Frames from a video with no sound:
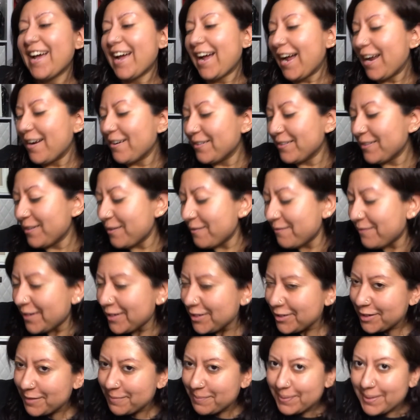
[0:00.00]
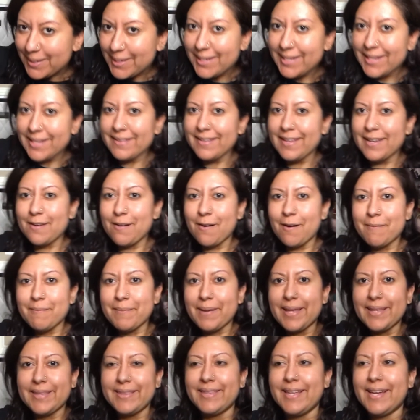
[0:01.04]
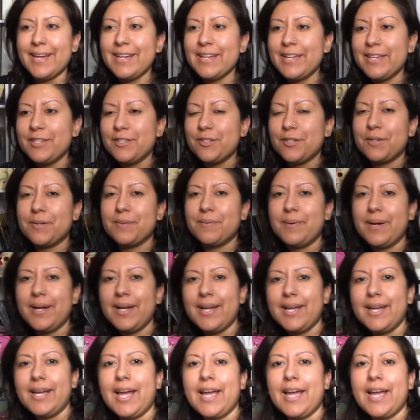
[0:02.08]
I don't know if I should put it like on my luggage or what.